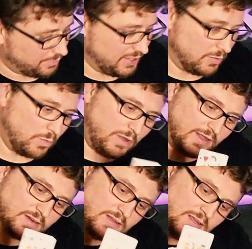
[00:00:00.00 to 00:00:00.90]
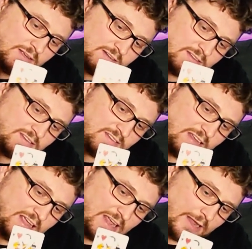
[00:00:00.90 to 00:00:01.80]
but you want it to
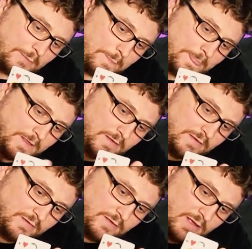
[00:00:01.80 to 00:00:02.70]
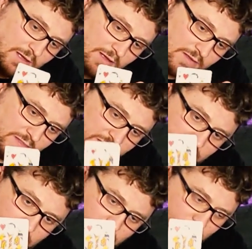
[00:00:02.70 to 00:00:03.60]
stay this
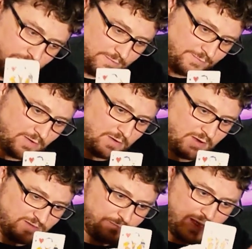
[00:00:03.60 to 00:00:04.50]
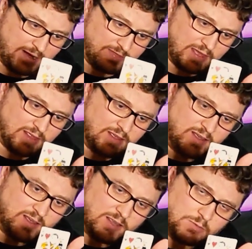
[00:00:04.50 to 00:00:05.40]
card far enough back that
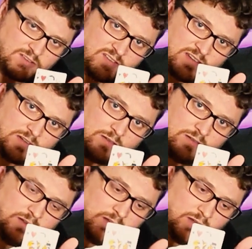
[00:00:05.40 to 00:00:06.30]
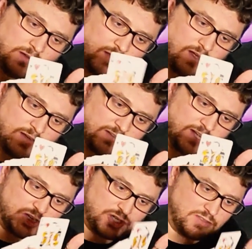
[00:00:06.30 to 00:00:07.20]
it'll still
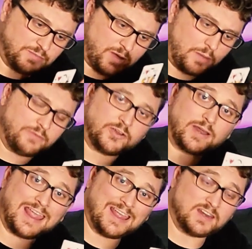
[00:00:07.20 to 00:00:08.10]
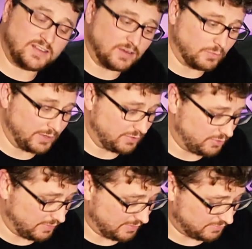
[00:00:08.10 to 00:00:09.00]
touch the palm of your hand here when you're
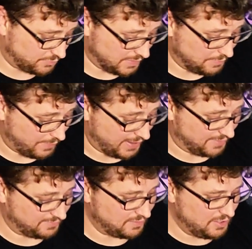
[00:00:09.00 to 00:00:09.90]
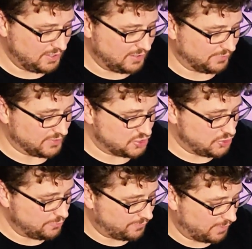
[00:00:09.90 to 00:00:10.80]
doing the spread pass. If it's
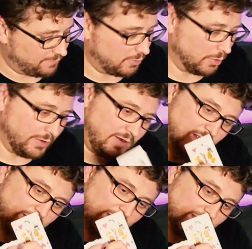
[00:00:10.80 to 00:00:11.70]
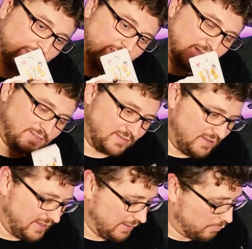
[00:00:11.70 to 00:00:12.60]
too far forward, like this,
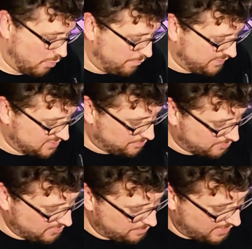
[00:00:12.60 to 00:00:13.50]
it won't be supported